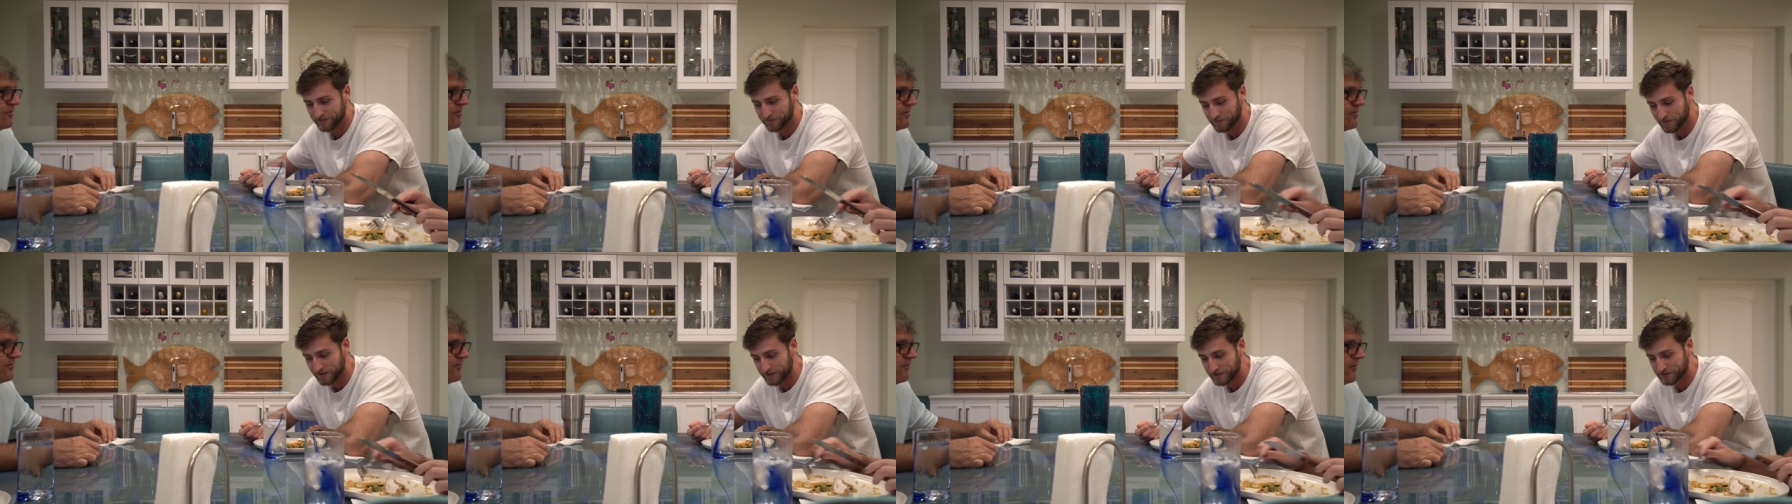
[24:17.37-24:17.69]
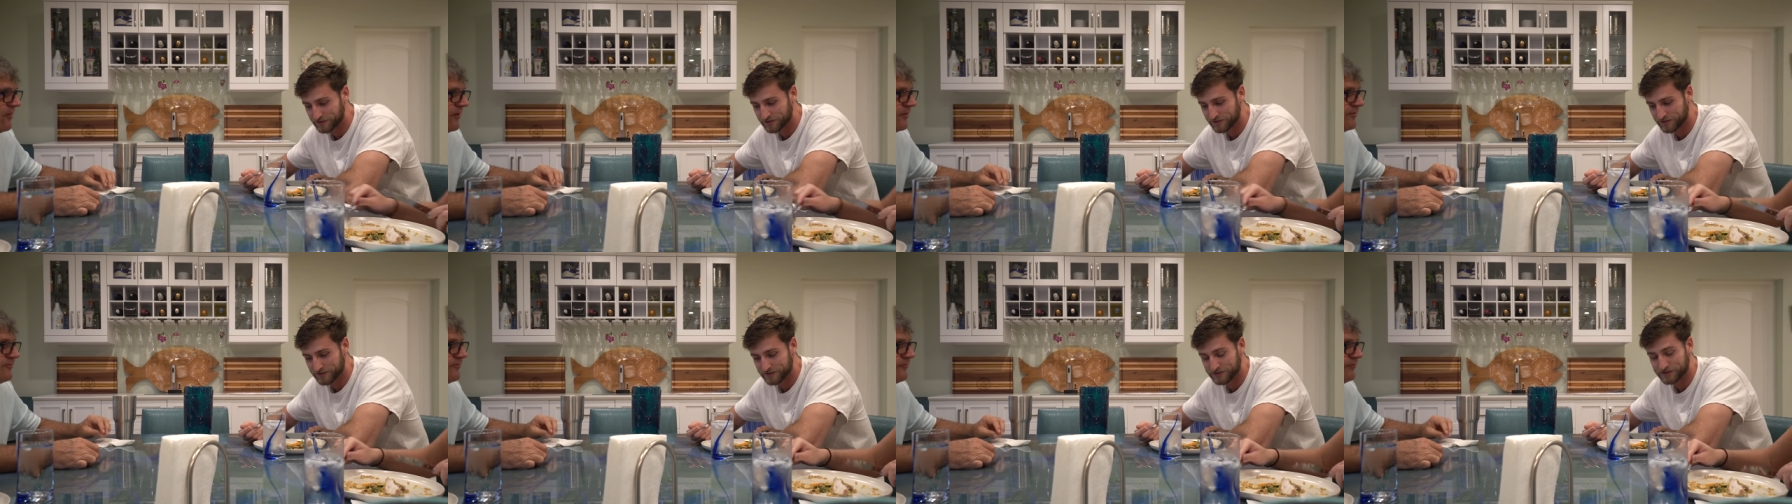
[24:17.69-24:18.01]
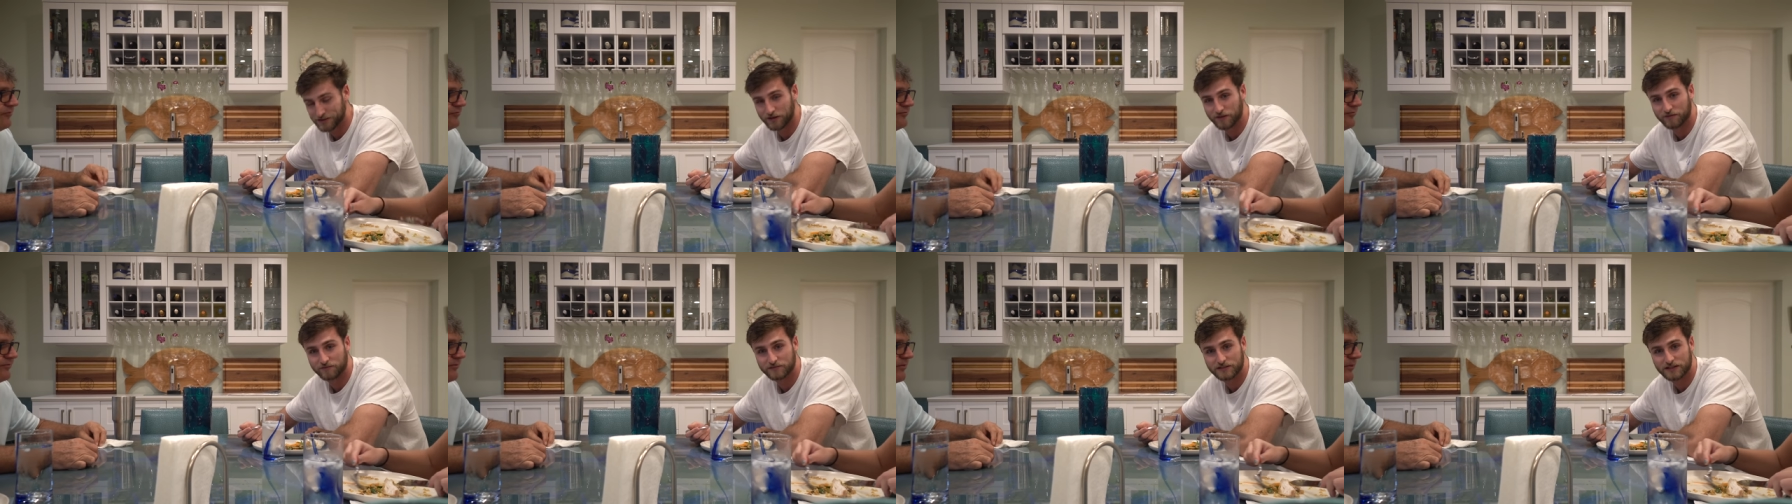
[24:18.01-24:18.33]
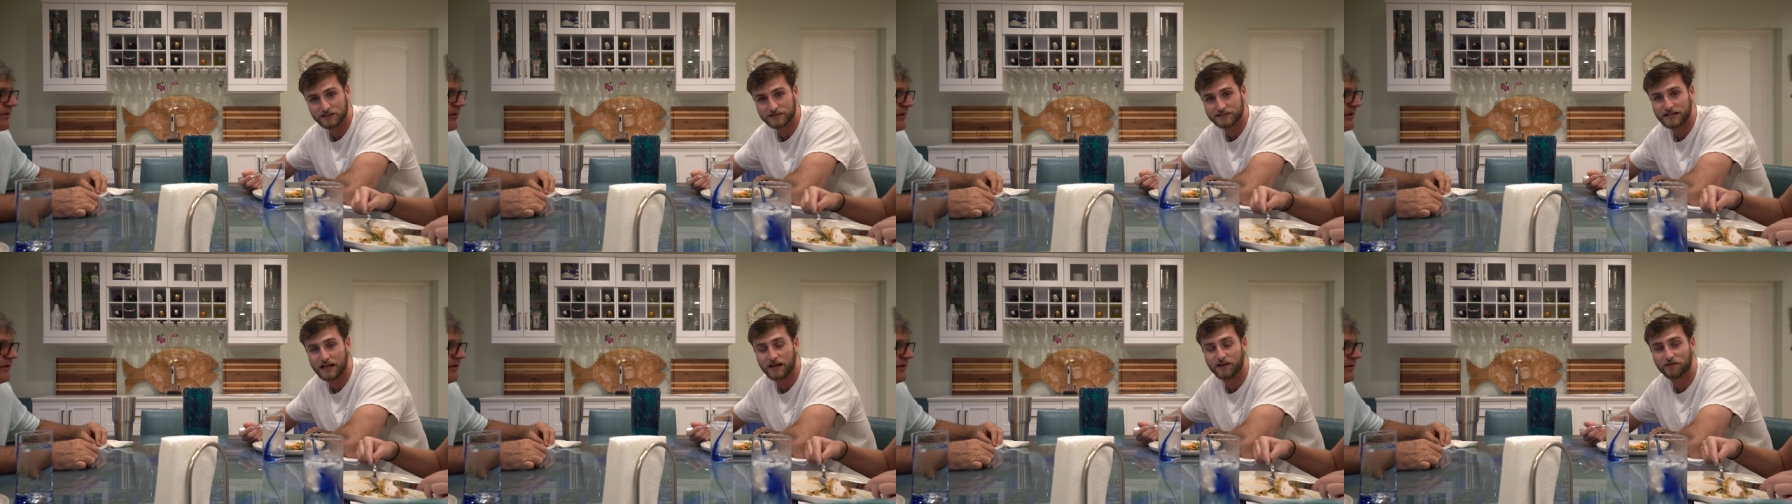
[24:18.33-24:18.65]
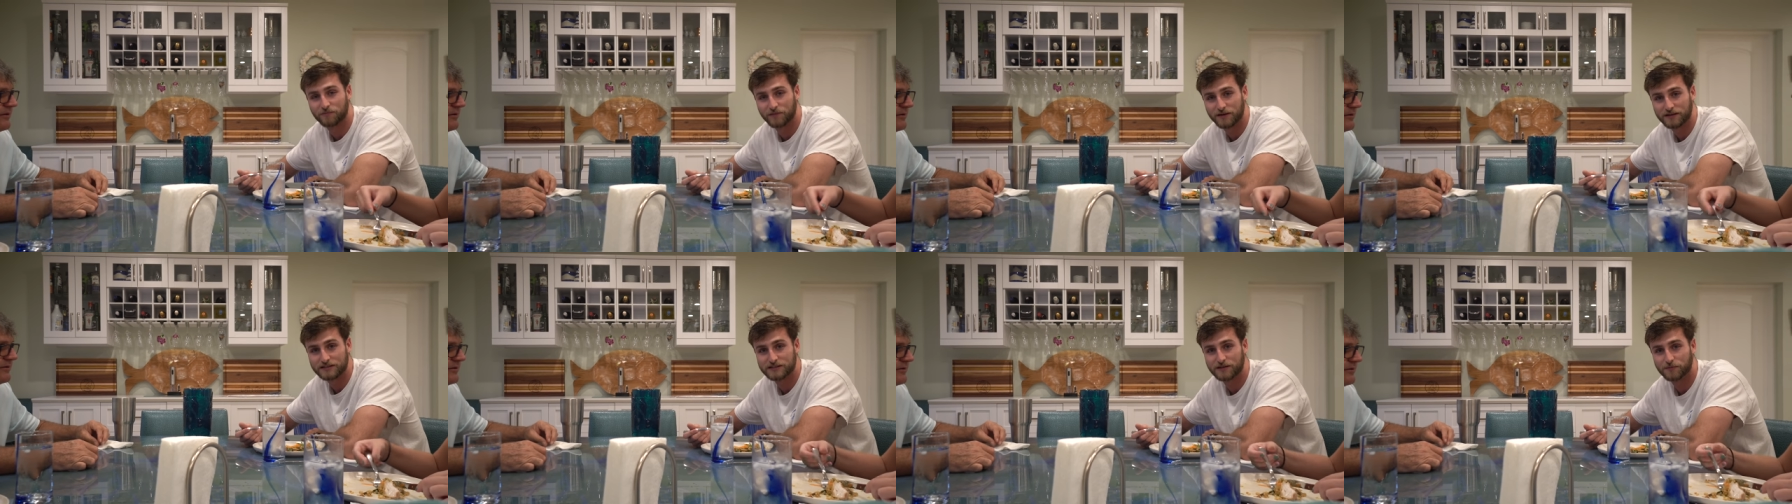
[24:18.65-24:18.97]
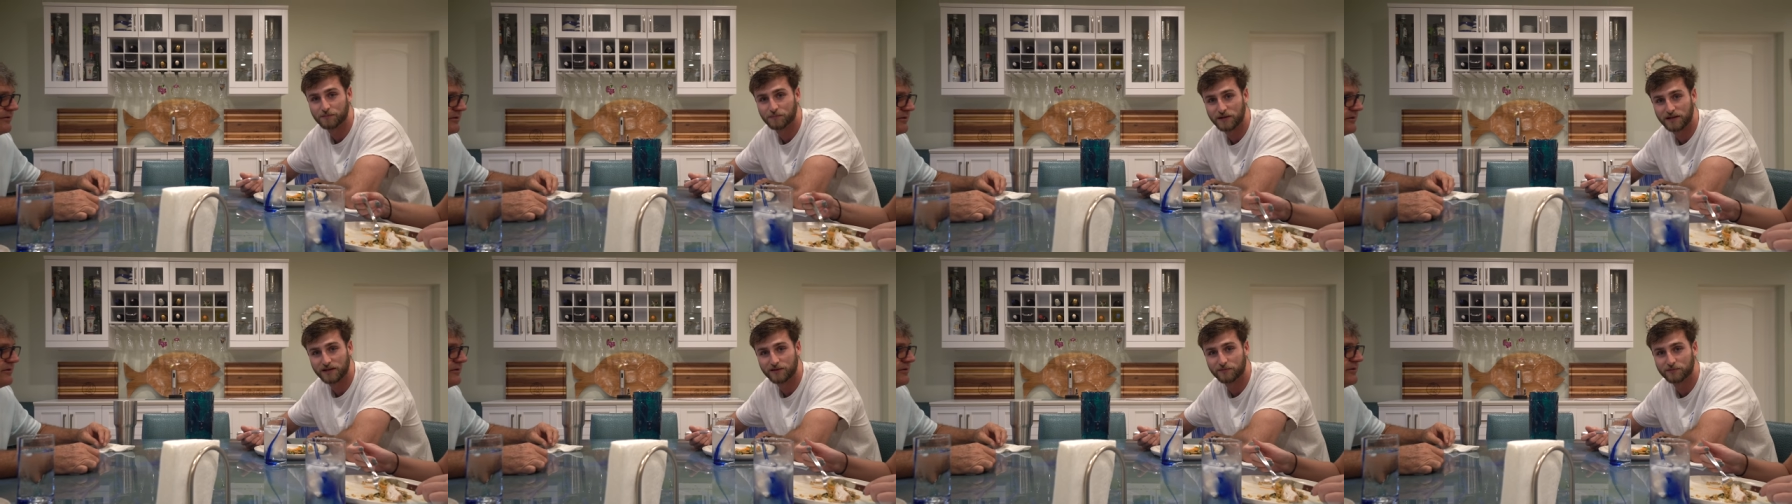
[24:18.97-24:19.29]
Victor deserves because that
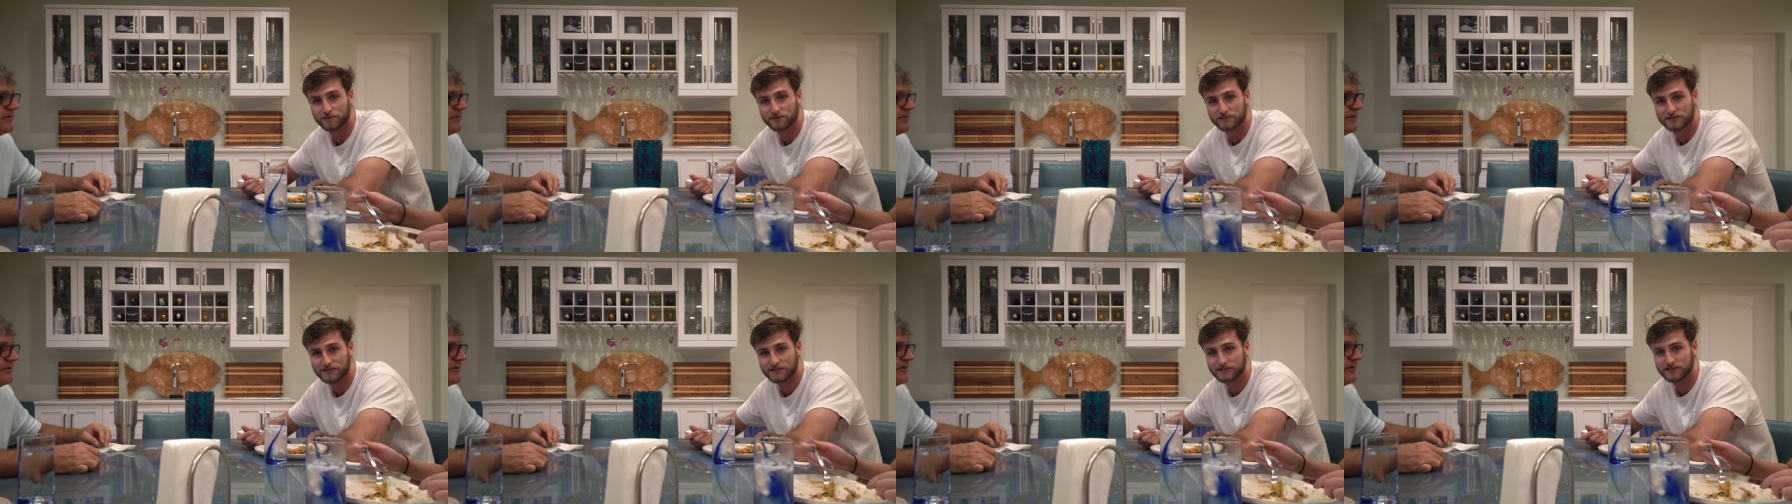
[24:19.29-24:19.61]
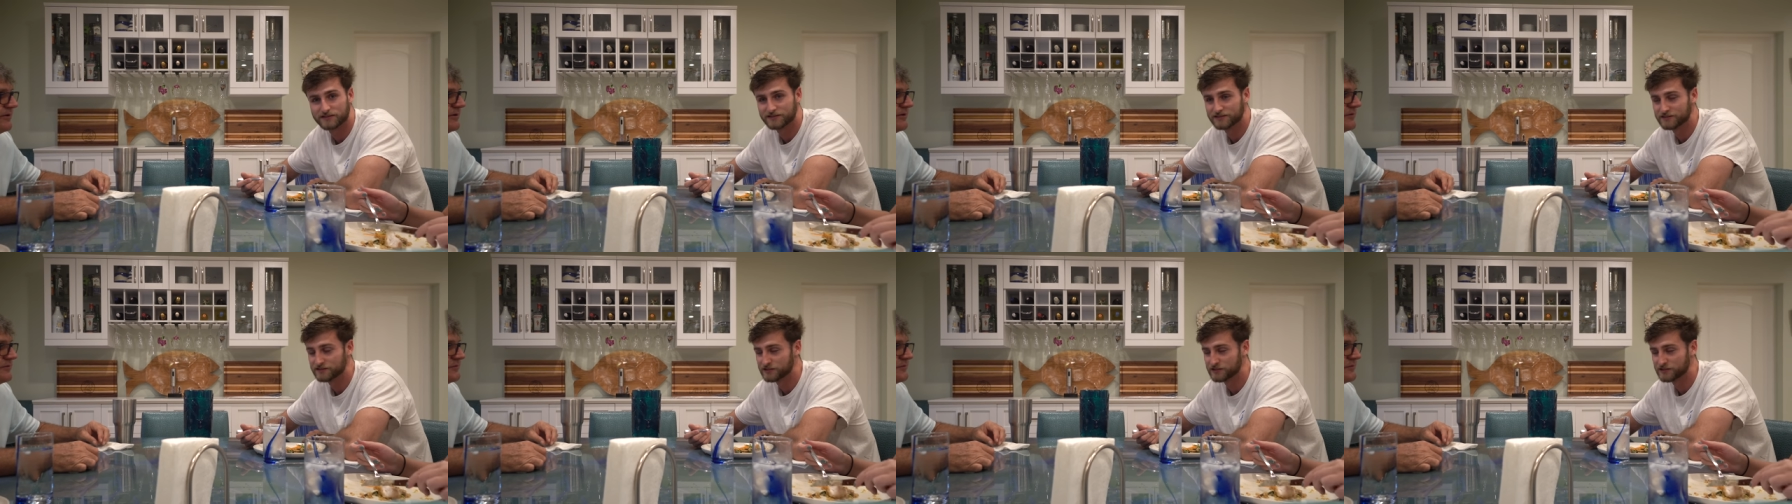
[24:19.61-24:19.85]
recipe was